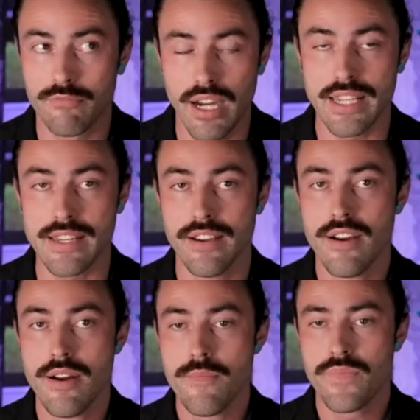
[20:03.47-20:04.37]
money
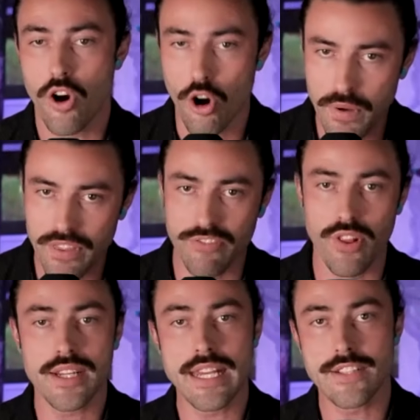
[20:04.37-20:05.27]
opened the
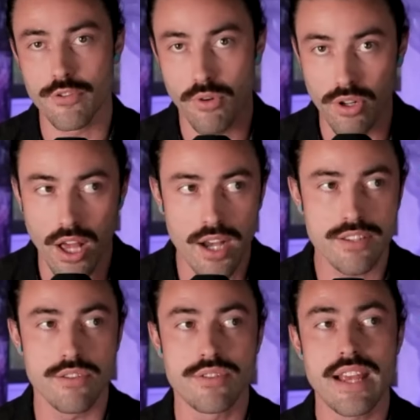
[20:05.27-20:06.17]
floodgates for more
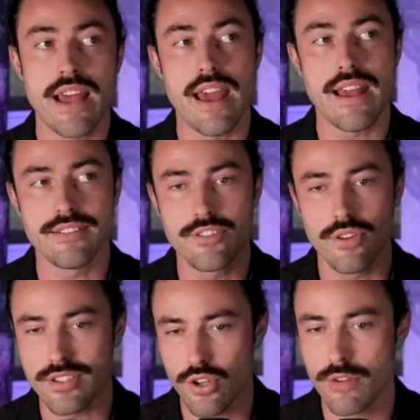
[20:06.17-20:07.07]
lawsuits and, and
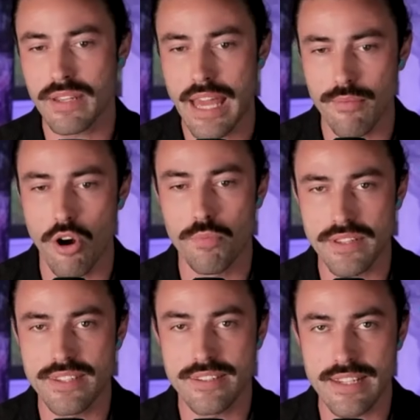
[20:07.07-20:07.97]
so it sort of became
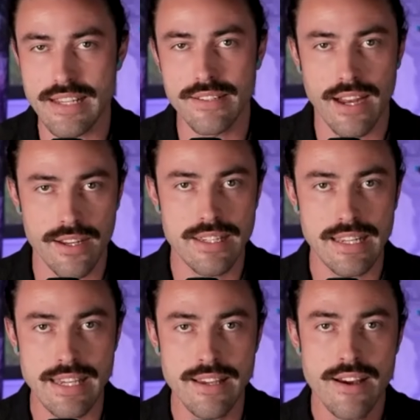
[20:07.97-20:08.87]
open season on
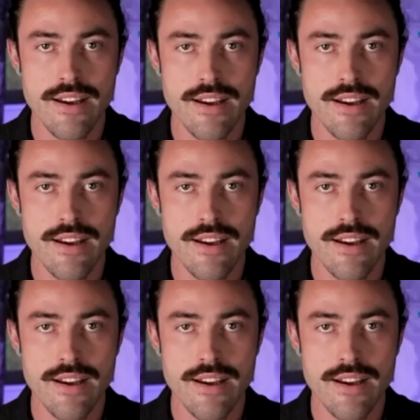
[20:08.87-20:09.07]
diddy